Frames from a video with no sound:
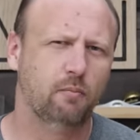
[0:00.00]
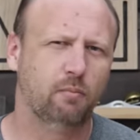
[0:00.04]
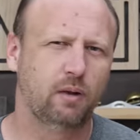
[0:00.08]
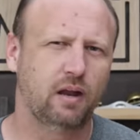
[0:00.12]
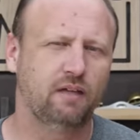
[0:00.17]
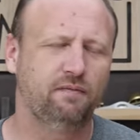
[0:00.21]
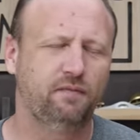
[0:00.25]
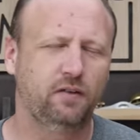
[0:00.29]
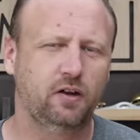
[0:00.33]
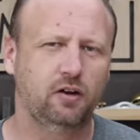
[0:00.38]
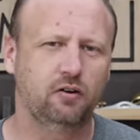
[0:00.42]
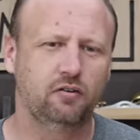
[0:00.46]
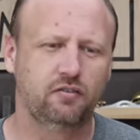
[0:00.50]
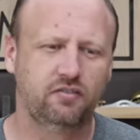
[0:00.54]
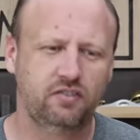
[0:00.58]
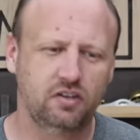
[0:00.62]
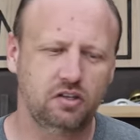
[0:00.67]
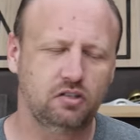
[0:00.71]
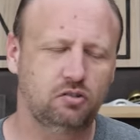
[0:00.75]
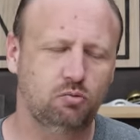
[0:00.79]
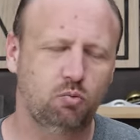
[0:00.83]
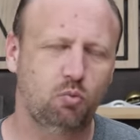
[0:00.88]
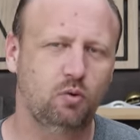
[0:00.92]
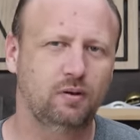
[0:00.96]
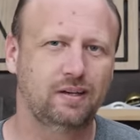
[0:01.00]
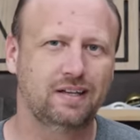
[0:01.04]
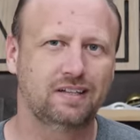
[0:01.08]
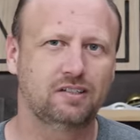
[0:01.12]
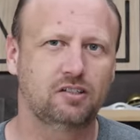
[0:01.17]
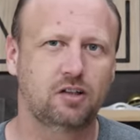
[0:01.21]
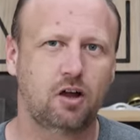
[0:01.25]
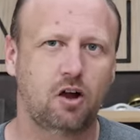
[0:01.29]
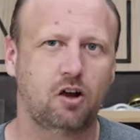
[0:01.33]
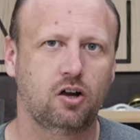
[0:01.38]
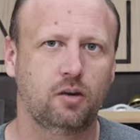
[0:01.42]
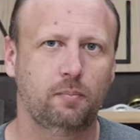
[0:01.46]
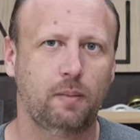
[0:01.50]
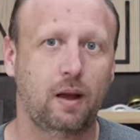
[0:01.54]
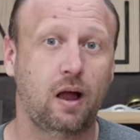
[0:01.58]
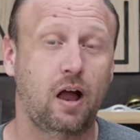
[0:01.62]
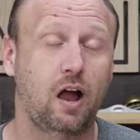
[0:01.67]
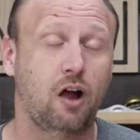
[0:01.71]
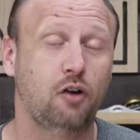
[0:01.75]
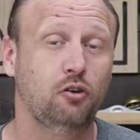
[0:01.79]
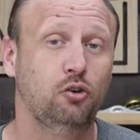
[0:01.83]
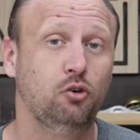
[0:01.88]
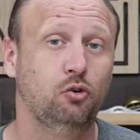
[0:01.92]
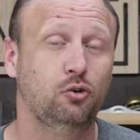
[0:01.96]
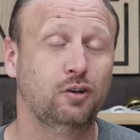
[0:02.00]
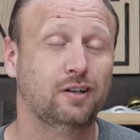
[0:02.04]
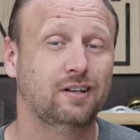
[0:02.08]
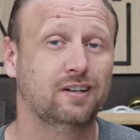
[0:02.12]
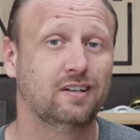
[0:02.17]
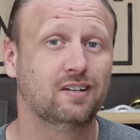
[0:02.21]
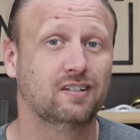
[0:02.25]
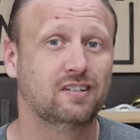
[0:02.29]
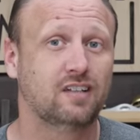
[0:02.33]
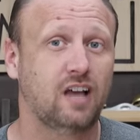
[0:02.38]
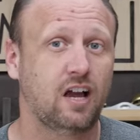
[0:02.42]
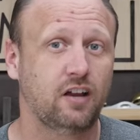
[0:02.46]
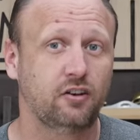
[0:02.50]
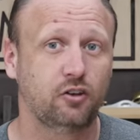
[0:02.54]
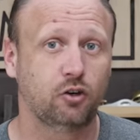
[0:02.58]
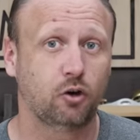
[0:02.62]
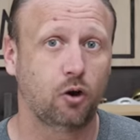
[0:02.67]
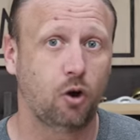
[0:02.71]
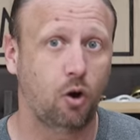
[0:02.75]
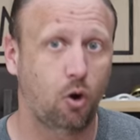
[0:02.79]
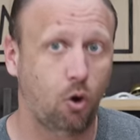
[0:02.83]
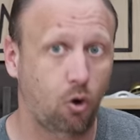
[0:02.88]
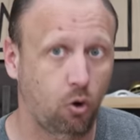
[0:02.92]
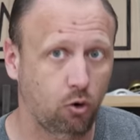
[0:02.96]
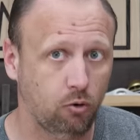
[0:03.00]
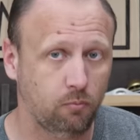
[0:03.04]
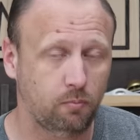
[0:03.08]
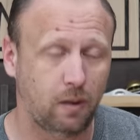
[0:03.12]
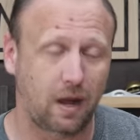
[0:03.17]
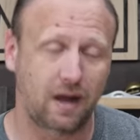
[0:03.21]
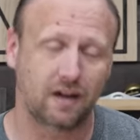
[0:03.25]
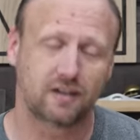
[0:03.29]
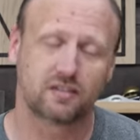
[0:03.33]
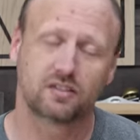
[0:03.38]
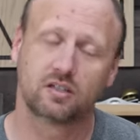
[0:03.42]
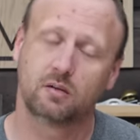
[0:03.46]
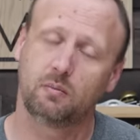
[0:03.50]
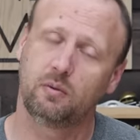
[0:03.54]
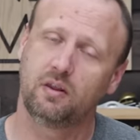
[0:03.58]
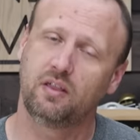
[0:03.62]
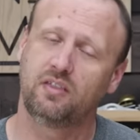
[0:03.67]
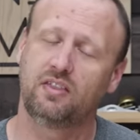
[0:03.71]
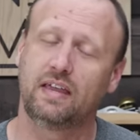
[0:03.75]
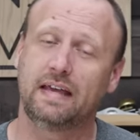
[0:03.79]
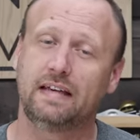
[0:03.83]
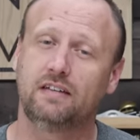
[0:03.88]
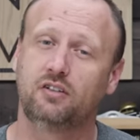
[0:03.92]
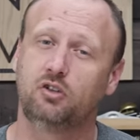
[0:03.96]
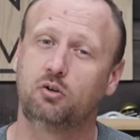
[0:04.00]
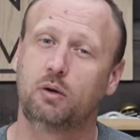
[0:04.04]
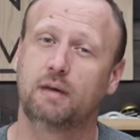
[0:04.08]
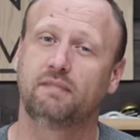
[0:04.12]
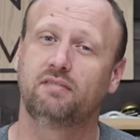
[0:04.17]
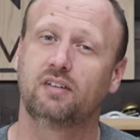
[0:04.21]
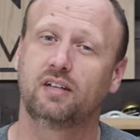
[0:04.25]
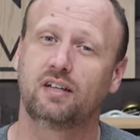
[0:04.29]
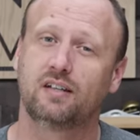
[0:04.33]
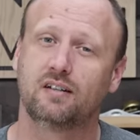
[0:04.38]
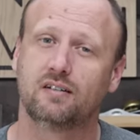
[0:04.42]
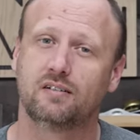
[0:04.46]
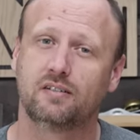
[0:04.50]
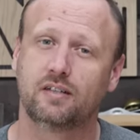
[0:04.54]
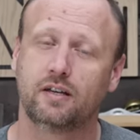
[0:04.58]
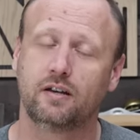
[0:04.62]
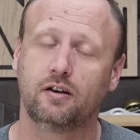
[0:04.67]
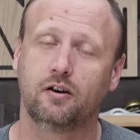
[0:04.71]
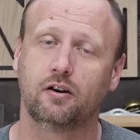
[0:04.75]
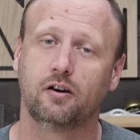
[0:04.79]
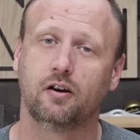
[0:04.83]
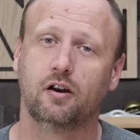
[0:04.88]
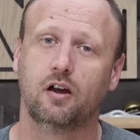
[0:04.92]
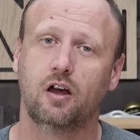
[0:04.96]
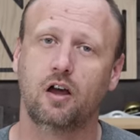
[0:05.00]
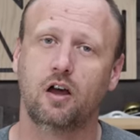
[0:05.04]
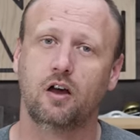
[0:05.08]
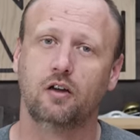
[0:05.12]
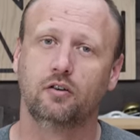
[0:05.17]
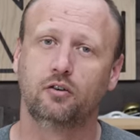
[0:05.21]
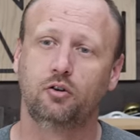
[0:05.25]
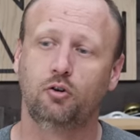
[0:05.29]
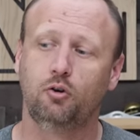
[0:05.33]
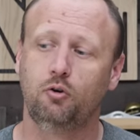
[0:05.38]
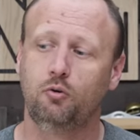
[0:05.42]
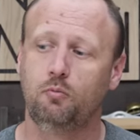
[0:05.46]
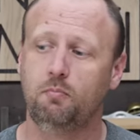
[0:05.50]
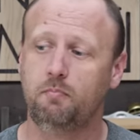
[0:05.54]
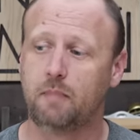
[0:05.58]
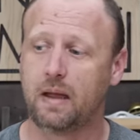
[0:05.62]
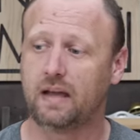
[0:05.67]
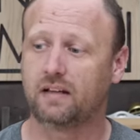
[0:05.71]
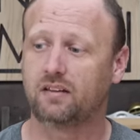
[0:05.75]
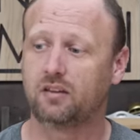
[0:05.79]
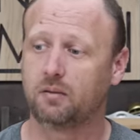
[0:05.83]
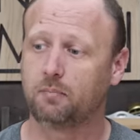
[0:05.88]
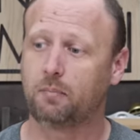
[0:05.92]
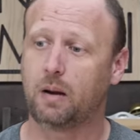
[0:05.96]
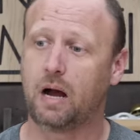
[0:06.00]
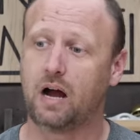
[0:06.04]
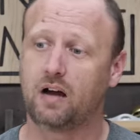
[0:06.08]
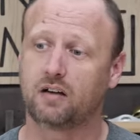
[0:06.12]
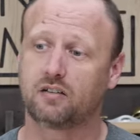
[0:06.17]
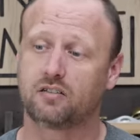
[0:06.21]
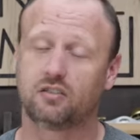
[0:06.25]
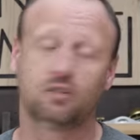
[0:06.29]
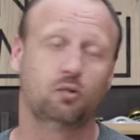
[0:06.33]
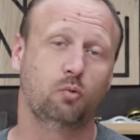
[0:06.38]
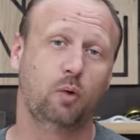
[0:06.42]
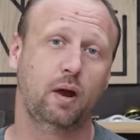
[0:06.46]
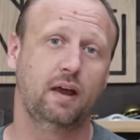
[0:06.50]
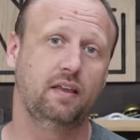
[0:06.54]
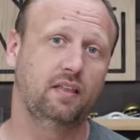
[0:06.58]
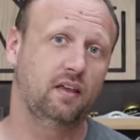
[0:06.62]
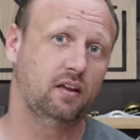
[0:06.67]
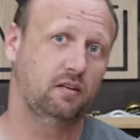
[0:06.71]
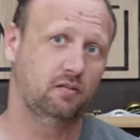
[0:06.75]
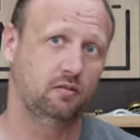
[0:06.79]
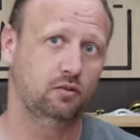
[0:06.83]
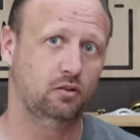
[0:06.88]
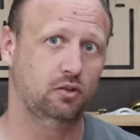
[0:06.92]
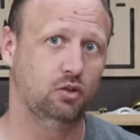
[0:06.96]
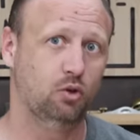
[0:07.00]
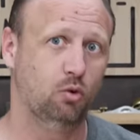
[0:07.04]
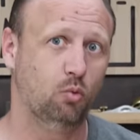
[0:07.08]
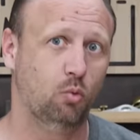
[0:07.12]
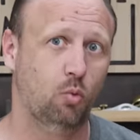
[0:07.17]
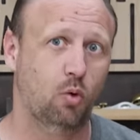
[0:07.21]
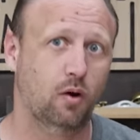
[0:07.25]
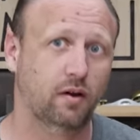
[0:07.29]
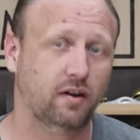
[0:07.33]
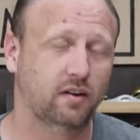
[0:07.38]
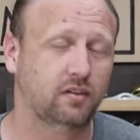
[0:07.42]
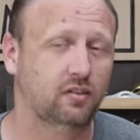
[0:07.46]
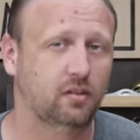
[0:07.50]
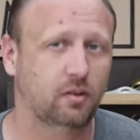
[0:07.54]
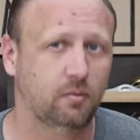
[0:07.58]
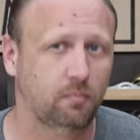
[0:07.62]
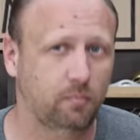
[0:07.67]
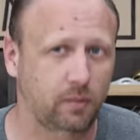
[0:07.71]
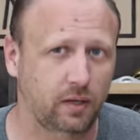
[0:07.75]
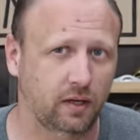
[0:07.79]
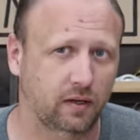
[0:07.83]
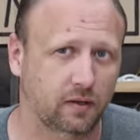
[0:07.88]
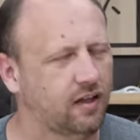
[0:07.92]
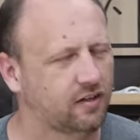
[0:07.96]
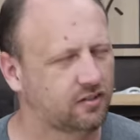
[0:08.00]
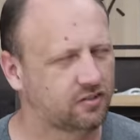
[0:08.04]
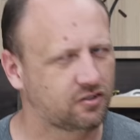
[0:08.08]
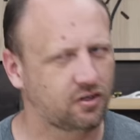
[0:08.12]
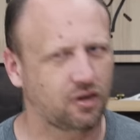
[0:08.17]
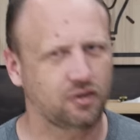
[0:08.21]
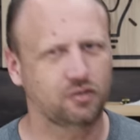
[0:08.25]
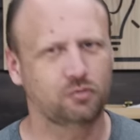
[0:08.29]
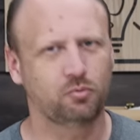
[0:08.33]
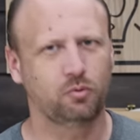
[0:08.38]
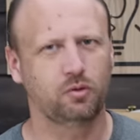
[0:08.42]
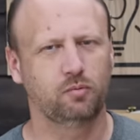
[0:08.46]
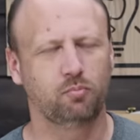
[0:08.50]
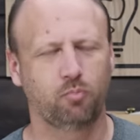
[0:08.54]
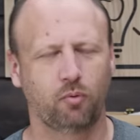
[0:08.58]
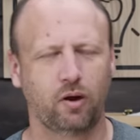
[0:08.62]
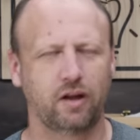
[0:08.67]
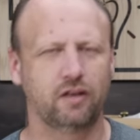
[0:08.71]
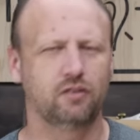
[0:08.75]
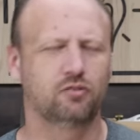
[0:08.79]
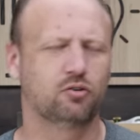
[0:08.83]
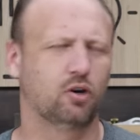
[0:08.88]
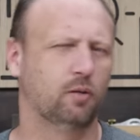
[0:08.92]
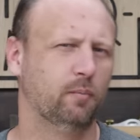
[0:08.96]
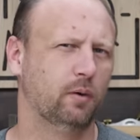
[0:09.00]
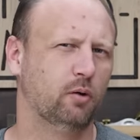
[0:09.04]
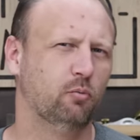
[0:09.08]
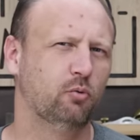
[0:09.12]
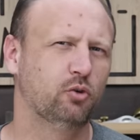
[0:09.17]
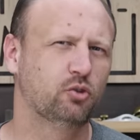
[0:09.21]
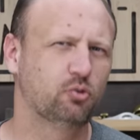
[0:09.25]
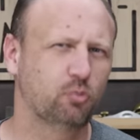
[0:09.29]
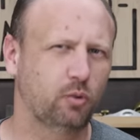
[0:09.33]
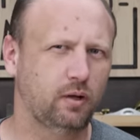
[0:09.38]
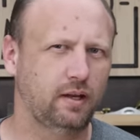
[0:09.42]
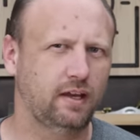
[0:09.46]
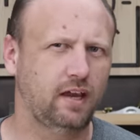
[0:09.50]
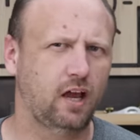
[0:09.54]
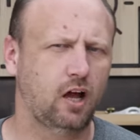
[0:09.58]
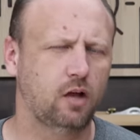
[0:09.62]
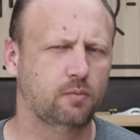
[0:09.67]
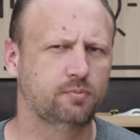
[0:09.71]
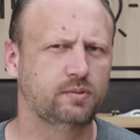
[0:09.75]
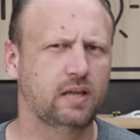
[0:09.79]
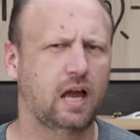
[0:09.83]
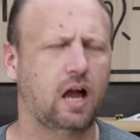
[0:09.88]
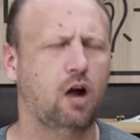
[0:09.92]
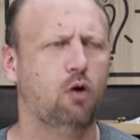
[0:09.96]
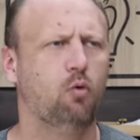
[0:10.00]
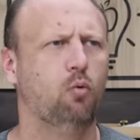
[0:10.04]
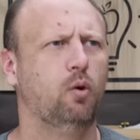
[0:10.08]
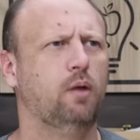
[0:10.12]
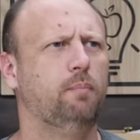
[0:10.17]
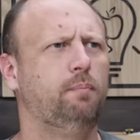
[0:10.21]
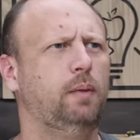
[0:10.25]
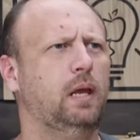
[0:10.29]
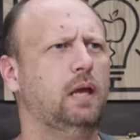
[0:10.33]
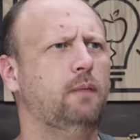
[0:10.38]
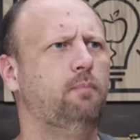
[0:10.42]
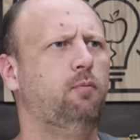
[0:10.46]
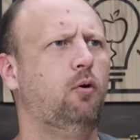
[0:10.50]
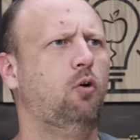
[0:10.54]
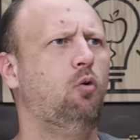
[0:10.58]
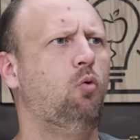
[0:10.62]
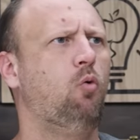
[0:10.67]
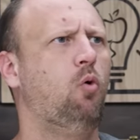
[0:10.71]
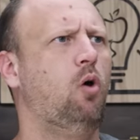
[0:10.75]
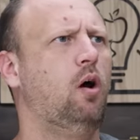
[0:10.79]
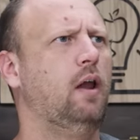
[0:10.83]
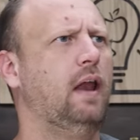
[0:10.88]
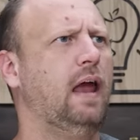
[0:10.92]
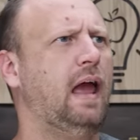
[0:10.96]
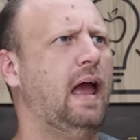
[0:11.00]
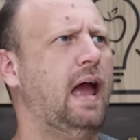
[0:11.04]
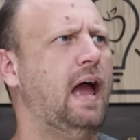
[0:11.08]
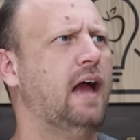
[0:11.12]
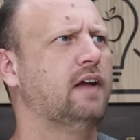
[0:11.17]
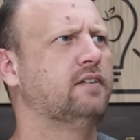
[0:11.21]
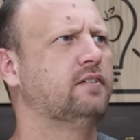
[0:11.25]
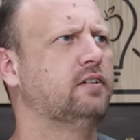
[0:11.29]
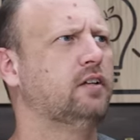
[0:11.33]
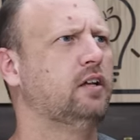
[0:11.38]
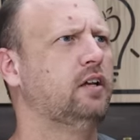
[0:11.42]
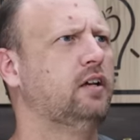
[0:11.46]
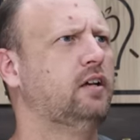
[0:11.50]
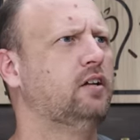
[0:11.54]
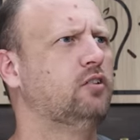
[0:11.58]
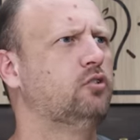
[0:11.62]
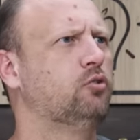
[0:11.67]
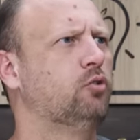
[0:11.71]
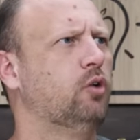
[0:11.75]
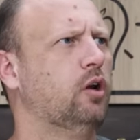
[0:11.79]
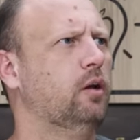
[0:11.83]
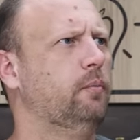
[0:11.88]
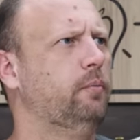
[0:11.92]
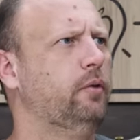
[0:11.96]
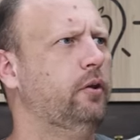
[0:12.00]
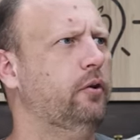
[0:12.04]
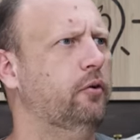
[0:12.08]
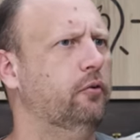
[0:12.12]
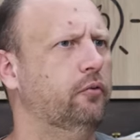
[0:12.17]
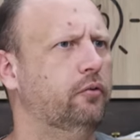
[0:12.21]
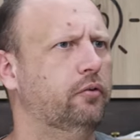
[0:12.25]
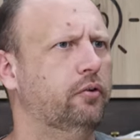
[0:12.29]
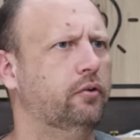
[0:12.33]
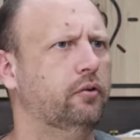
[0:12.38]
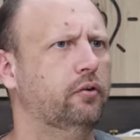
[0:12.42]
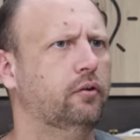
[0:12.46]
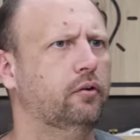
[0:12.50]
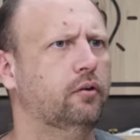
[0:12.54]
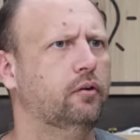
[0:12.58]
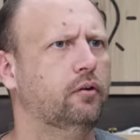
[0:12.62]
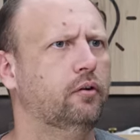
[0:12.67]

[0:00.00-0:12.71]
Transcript: But I figured this one, let's talk about how you can design your own box. Some of the things you have to consider to make the box the way that you want it to be. It starts with brainstorming, which really helps out when people wanna actually contribute.